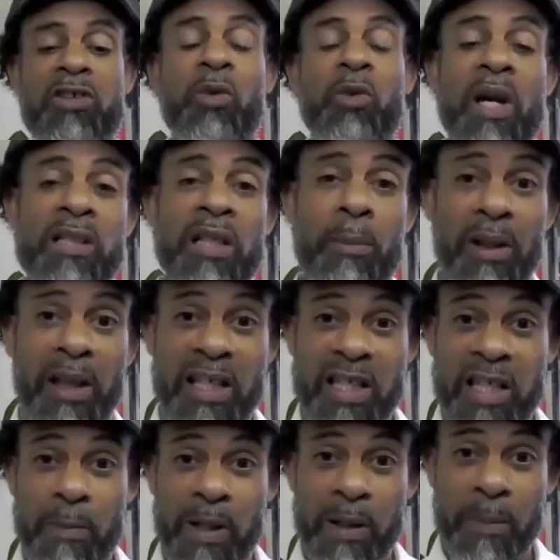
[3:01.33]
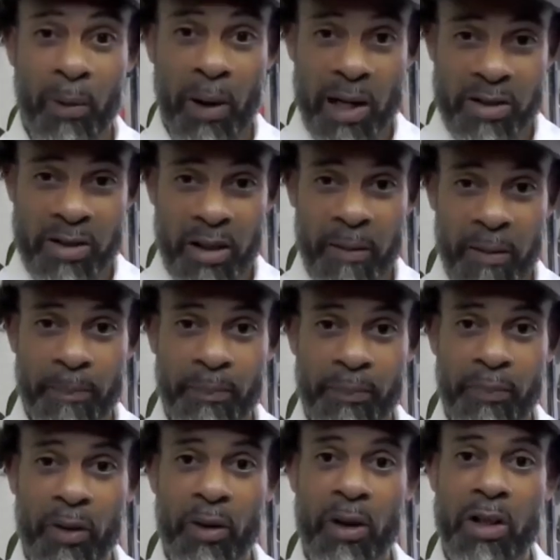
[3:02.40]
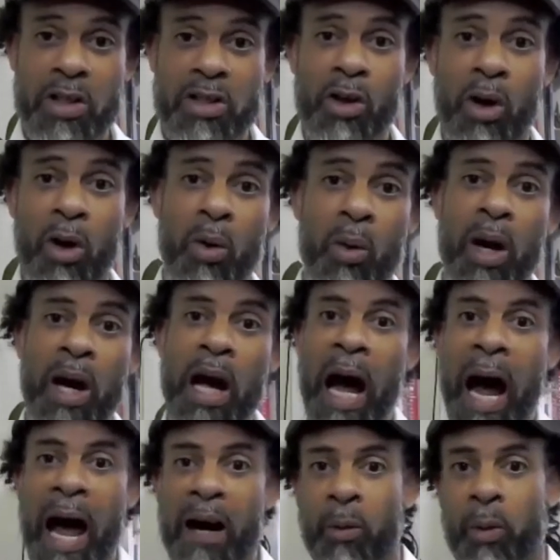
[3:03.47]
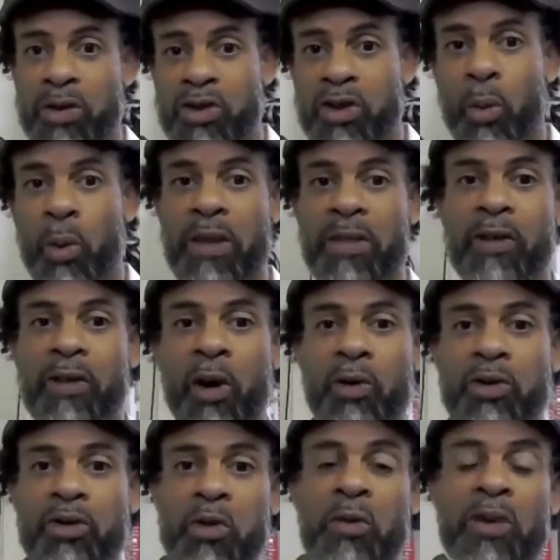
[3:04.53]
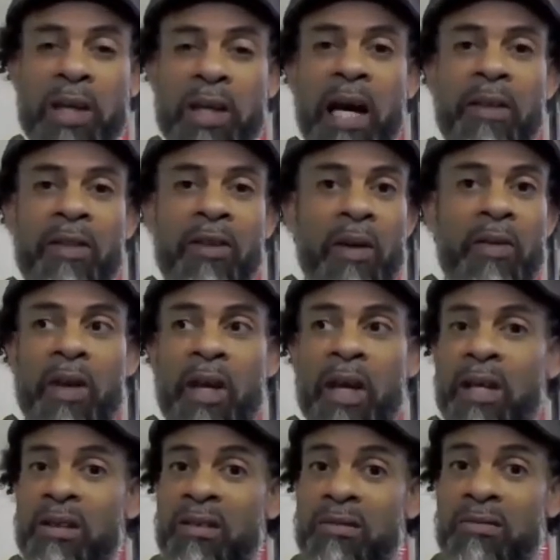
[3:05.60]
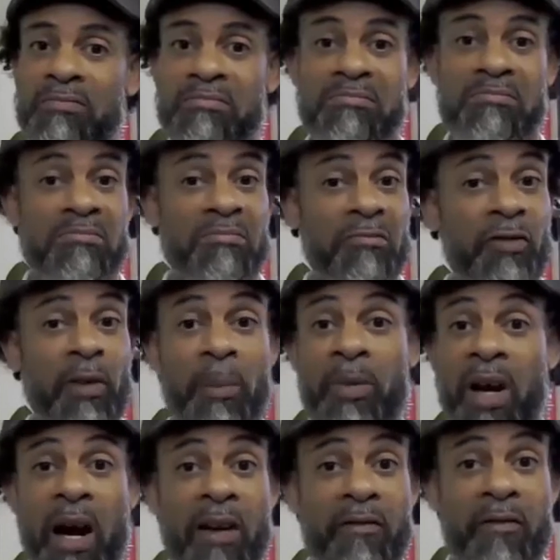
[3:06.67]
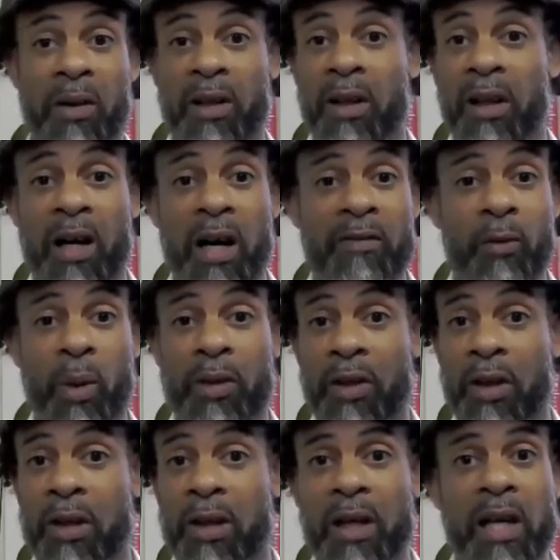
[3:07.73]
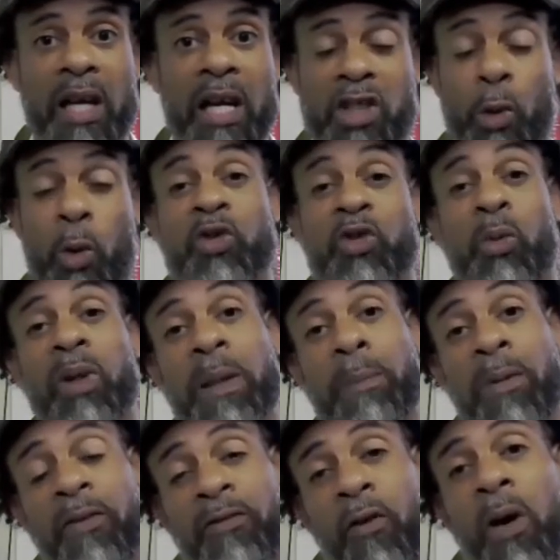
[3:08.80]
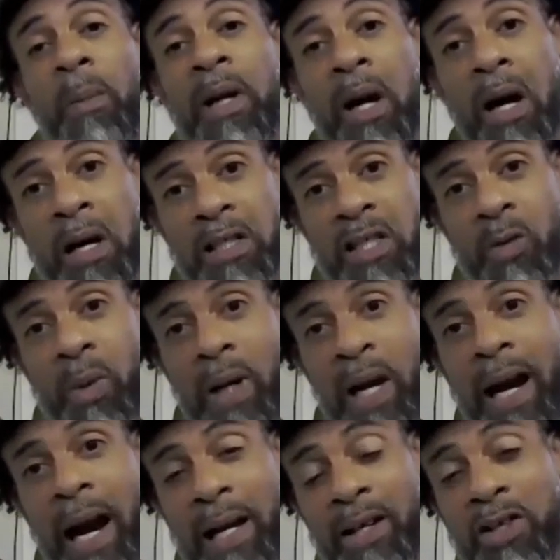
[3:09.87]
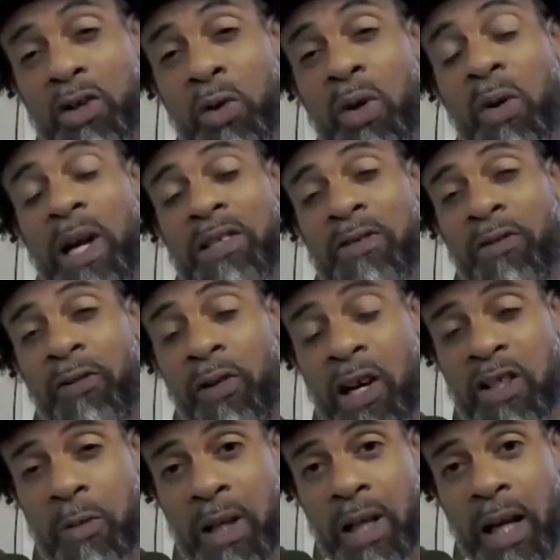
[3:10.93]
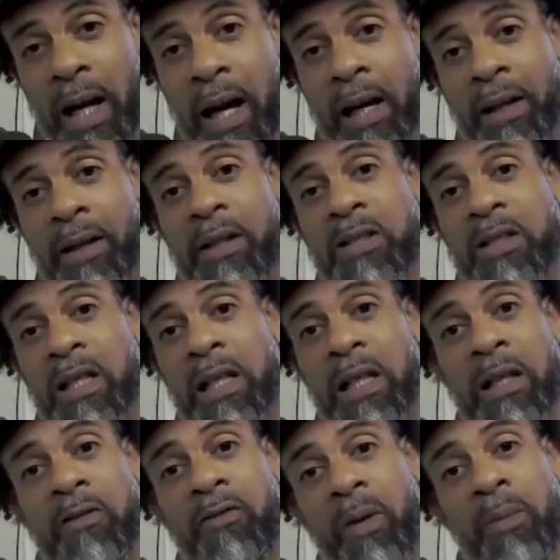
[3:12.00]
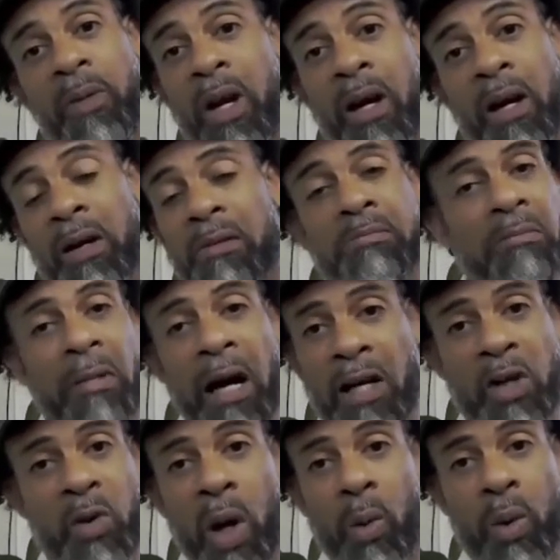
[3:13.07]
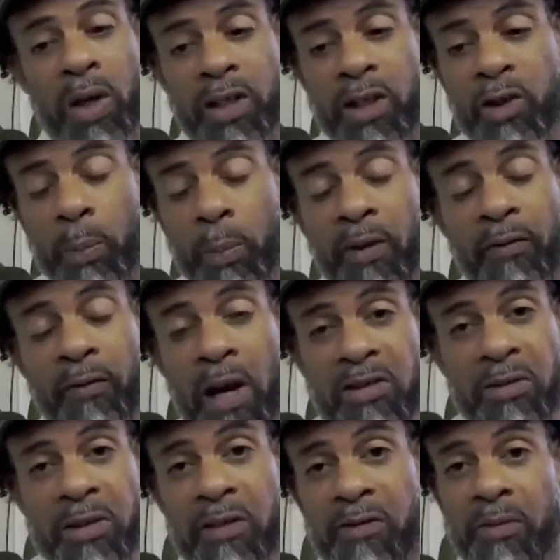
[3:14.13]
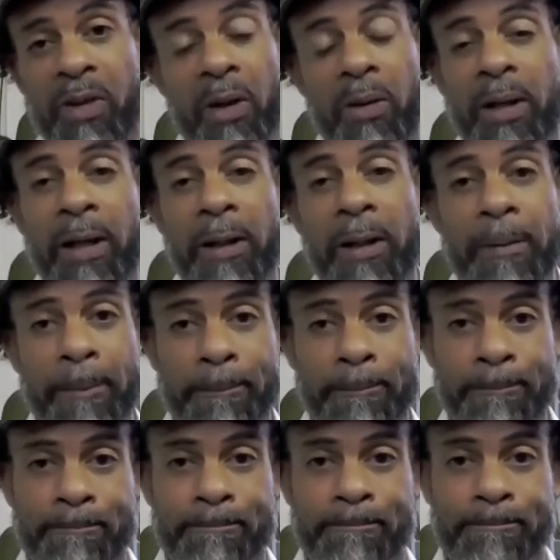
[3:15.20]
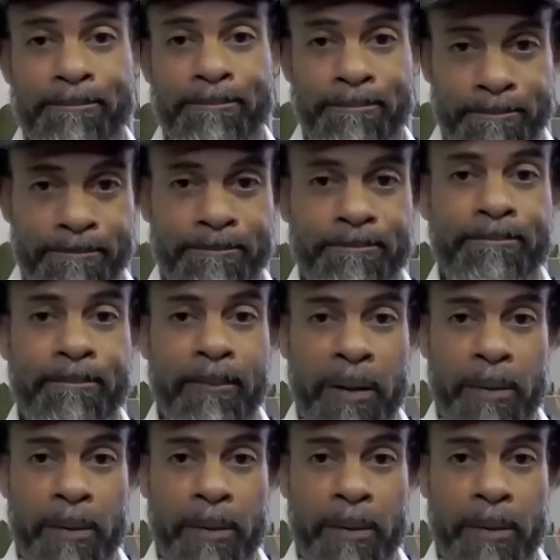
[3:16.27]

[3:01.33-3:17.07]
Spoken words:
NAACP president. So I was doing those two together. And then from there, I fell in love with it. So it was really performing arts that when I got into it as a freshman in college. And then from there, I knew I wanted to do it professionally from there on out. Yeah.